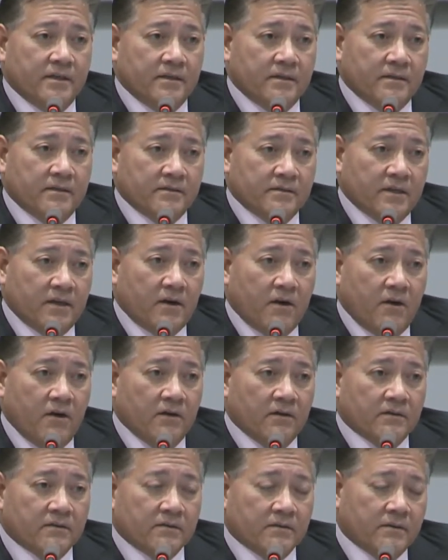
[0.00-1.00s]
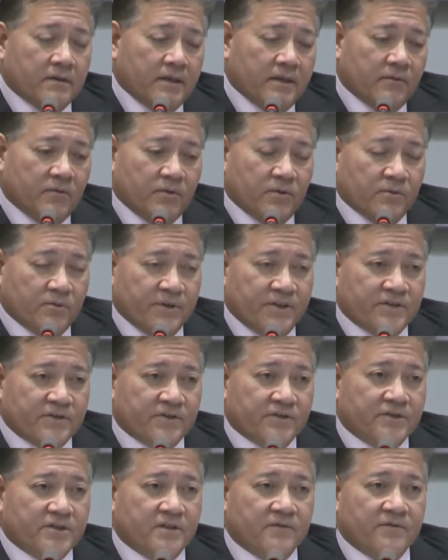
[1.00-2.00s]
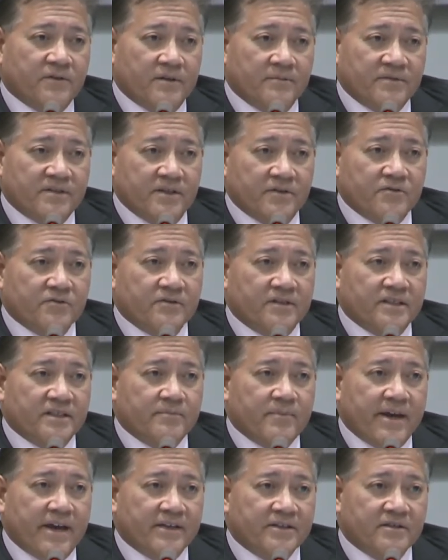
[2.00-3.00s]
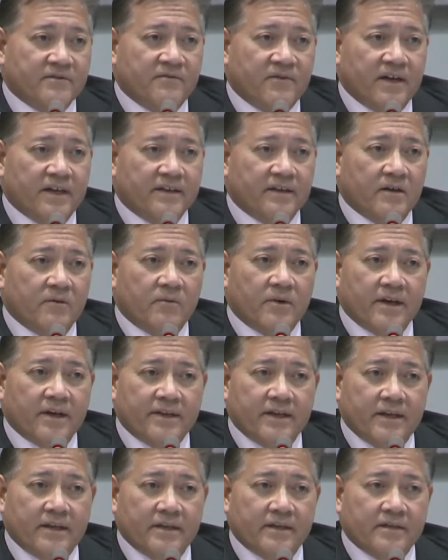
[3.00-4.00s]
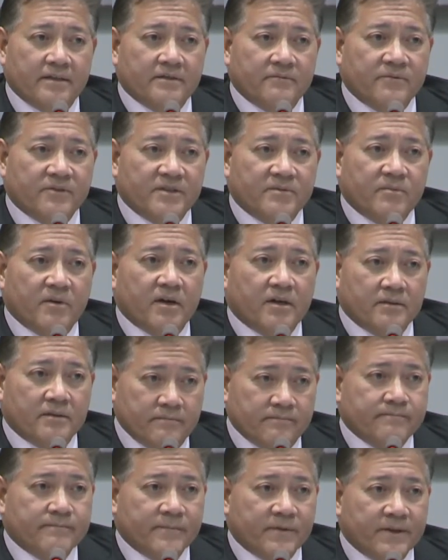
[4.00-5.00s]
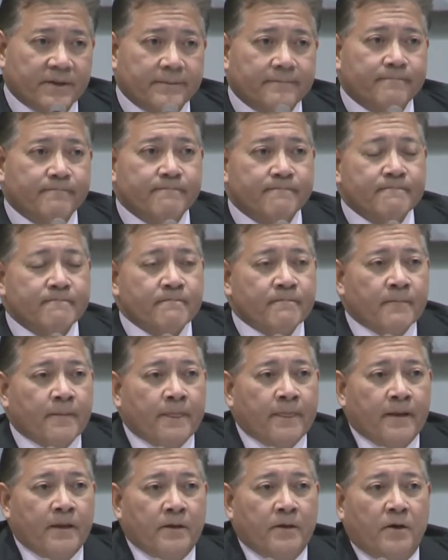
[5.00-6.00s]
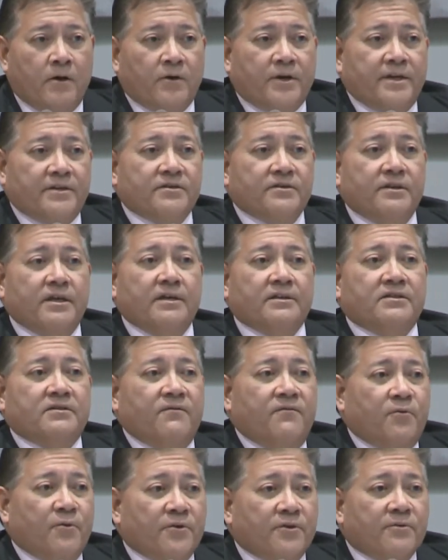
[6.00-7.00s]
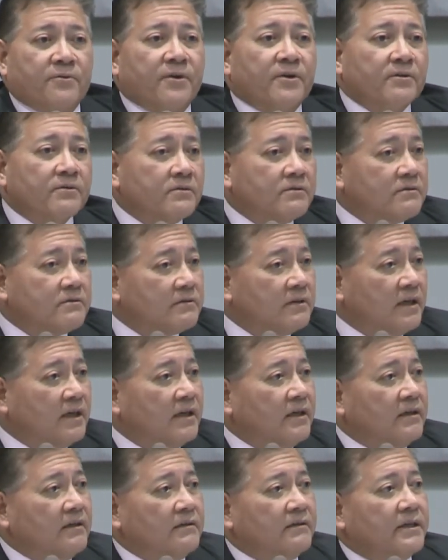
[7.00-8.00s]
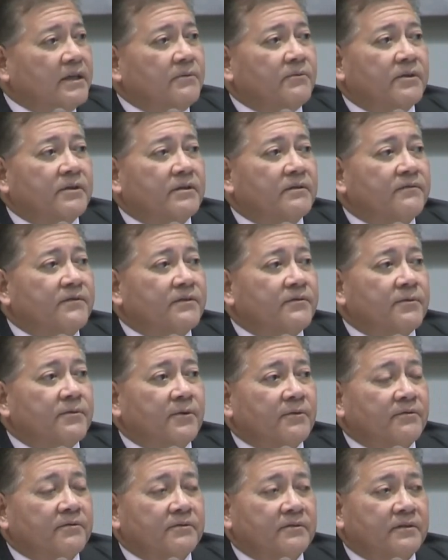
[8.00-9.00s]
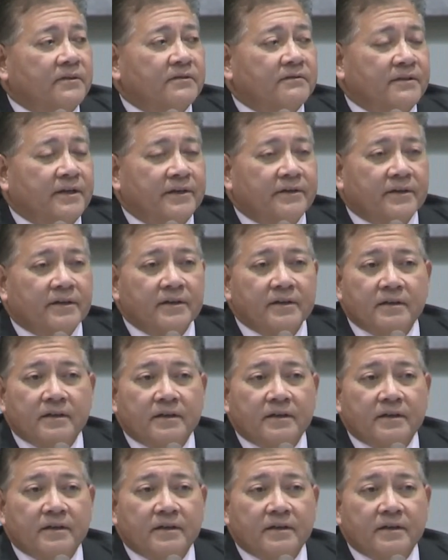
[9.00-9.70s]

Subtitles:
the call, and we'll research it from Central Dispatch and find out why they didn't respond. Okay, so that's the fourth row. Anyone in the fifth row? No, Eric?